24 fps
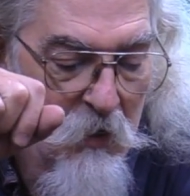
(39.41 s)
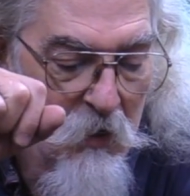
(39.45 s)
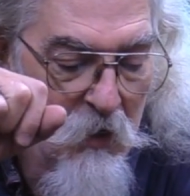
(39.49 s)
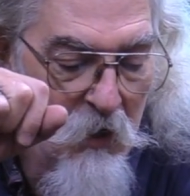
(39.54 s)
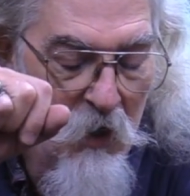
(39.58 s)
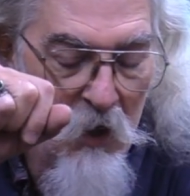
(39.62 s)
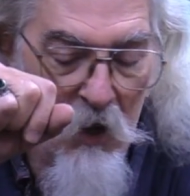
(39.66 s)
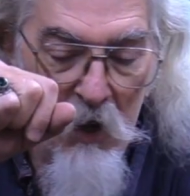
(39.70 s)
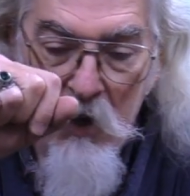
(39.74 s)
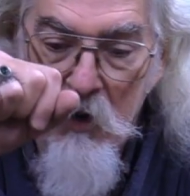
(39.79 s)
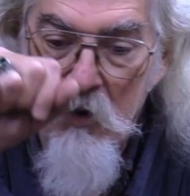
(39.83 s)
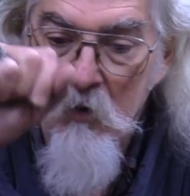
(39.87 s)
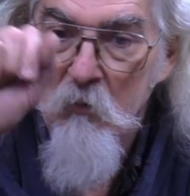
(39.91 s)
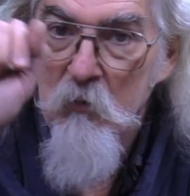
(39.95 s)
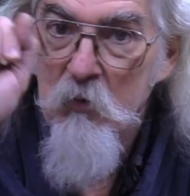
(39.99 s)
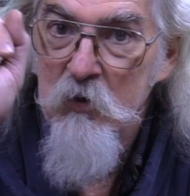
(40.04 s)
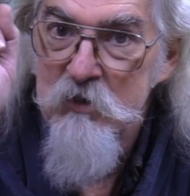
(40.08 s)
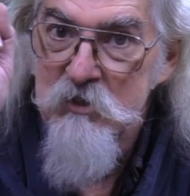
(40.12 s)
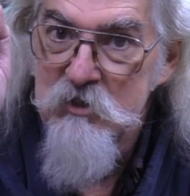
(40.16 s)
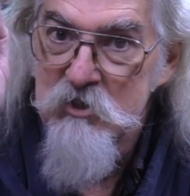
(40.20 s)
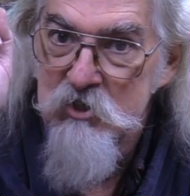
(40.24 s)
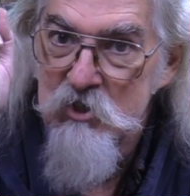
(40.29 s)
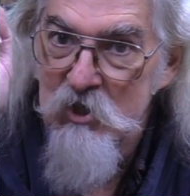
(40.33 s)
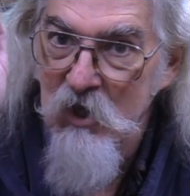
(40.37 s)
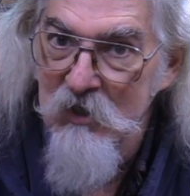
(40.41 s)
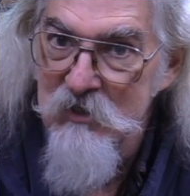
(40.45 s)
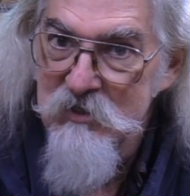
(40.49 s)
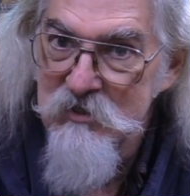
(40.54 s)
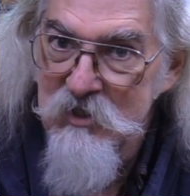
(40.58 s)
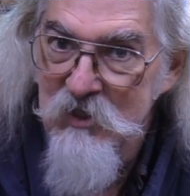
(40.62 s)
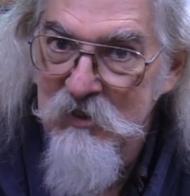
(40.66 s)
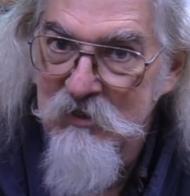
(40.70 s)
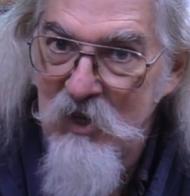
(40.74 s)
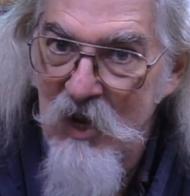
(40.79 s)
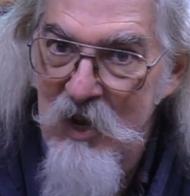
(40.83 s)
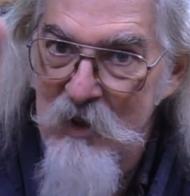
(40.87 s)
with
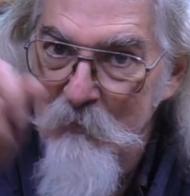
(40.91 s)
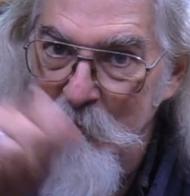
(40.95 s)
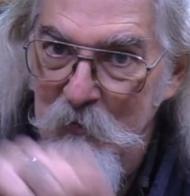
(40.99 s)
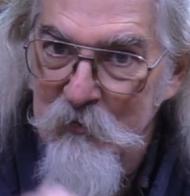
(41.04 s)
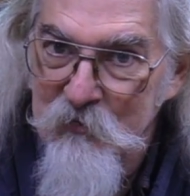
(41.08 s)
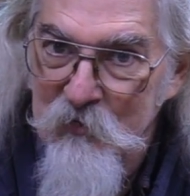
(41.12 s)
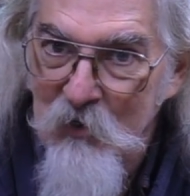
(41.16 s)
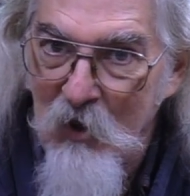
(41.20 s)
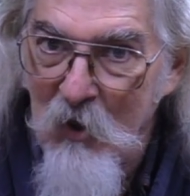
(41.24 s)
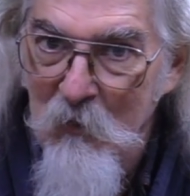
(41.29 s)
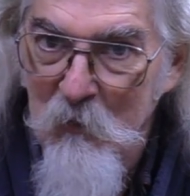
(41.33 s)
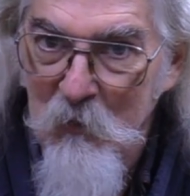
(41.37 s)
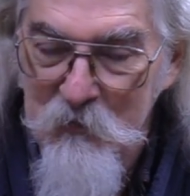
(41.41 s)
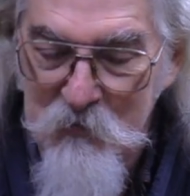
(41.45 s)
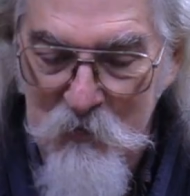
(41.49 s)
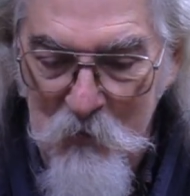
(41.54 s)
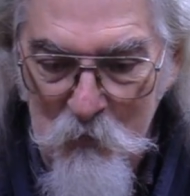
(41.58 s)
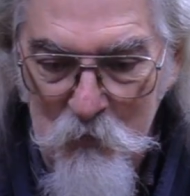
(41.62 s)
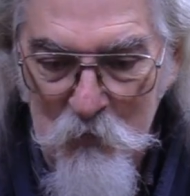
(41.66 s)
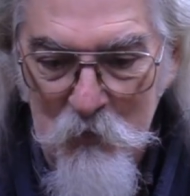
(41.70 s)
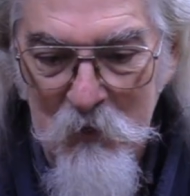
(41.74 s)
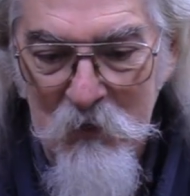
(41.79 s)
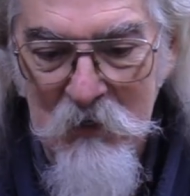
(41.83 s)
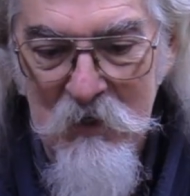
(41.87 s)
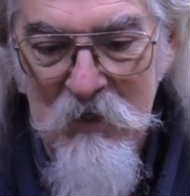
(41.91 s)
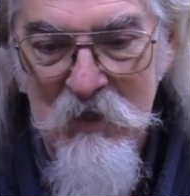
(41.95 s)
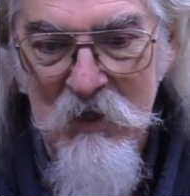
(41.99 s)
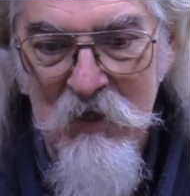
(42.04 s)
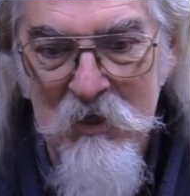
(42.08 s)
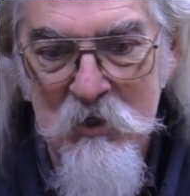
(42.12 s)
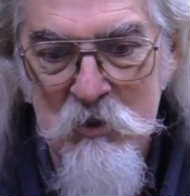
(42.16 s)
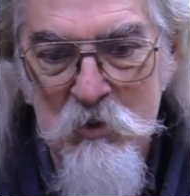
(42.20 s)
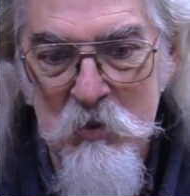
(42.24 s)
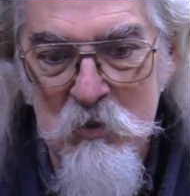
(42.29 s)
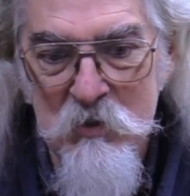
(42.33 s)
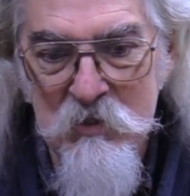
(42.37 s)
just a table saw was a really
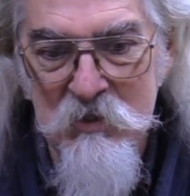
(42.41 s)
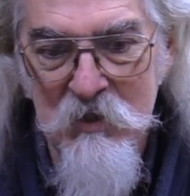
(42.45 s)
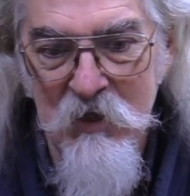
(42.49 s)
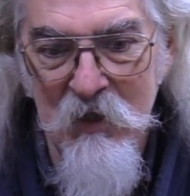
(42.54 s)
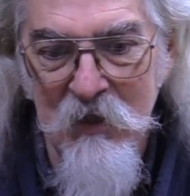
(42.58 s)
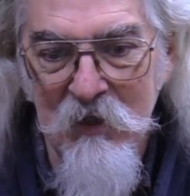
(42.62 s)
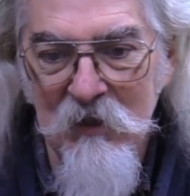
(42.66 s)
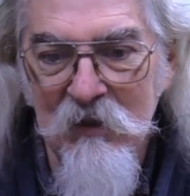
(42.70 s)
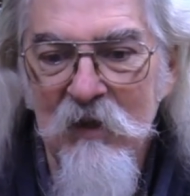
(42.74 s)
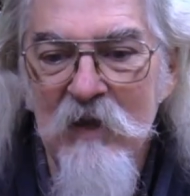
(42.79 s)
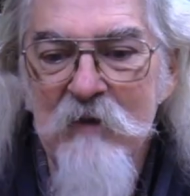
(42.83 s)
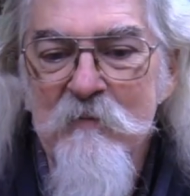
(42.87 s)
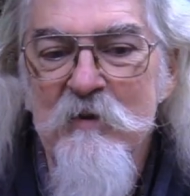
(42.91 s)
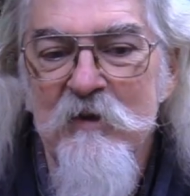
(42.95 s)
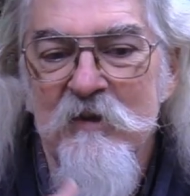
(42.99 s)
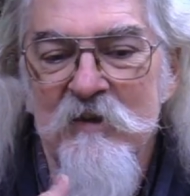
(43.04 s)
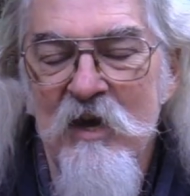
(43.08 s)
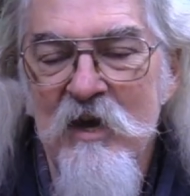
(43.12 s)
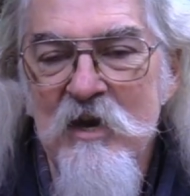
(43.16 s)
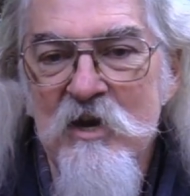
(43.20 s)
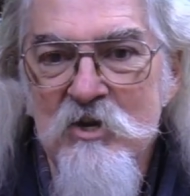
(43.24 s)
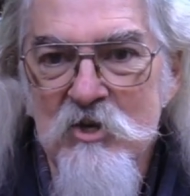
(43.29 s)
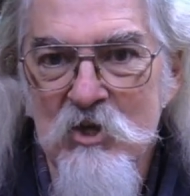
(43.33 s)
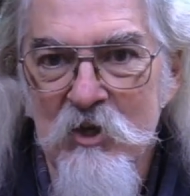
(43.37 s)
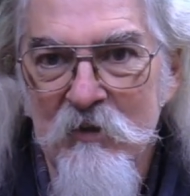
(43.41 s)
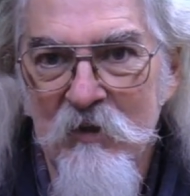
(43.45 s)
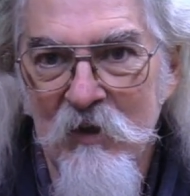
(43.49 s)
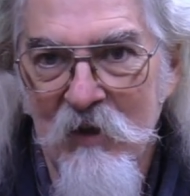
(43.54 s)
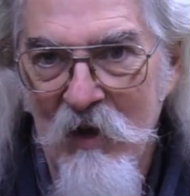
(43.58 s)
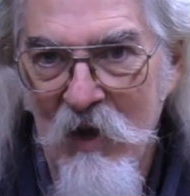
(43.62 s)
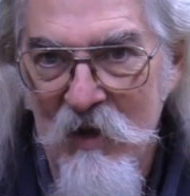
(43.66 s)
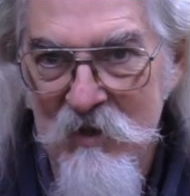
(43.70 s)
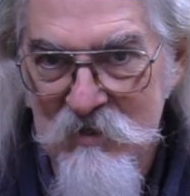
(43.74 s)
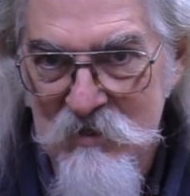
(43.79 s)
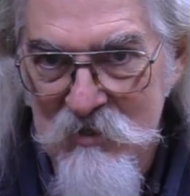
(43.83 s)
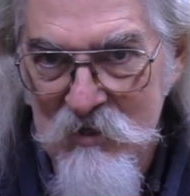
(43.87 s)
interesting limitation
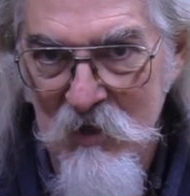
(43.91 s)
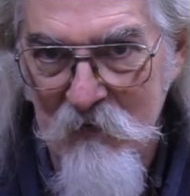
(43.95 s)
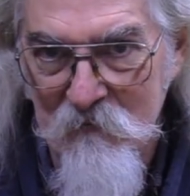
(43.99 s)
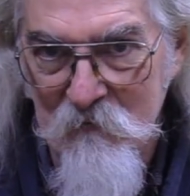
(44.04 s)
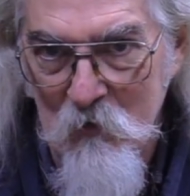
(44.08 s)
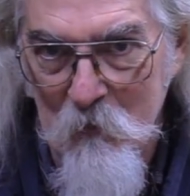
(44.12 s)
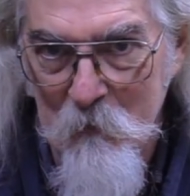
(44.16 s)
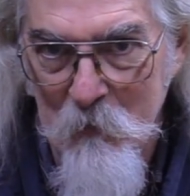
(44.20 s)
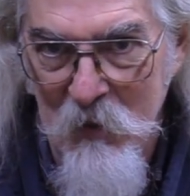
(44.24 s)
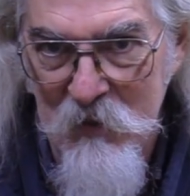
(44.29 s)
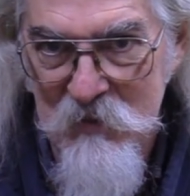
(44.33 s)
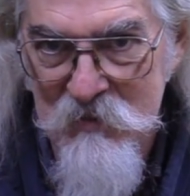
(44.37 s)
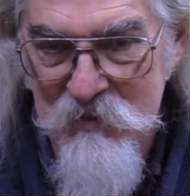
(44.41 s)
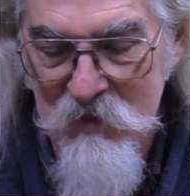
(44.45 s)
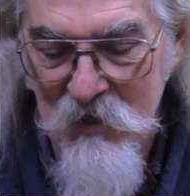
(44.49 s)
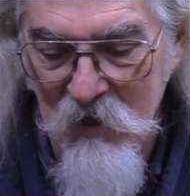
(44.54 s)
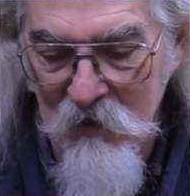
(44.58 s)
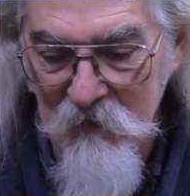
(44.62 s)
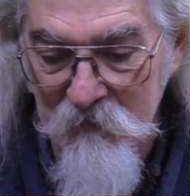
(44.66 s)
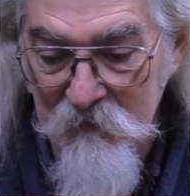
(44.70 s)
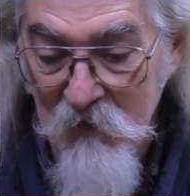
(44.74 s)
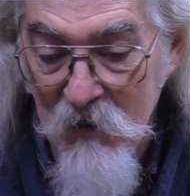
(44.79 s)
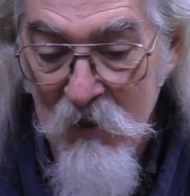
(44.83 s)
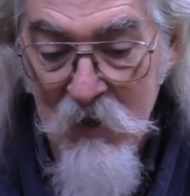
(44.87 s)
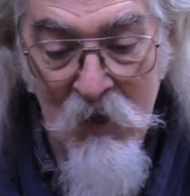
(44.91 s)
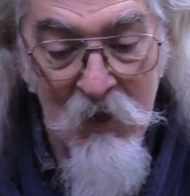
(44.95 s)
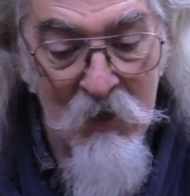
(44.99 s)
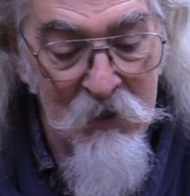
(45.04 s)
that I set for myself.